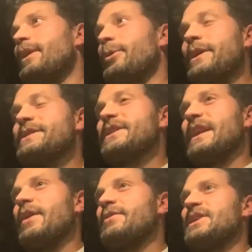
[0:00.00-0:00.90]
you know,
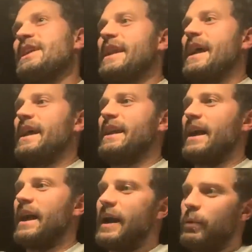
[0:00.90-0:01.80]
originally, obviously, and then
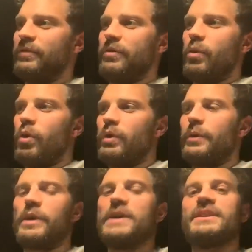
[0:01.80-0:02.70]
uh, we've only
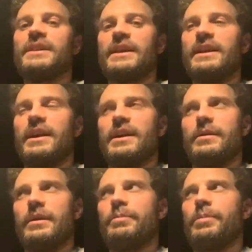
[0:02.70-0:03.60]
recently,
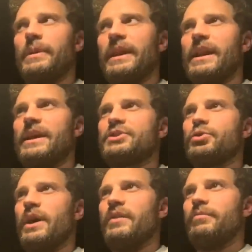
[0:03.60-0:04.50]
uh, probably in the last
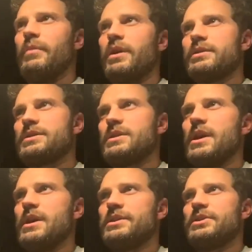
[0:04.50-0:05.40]
twelve months,
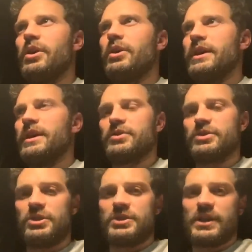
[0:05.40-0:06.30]
started
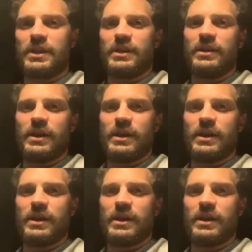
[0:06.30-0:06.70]
introducing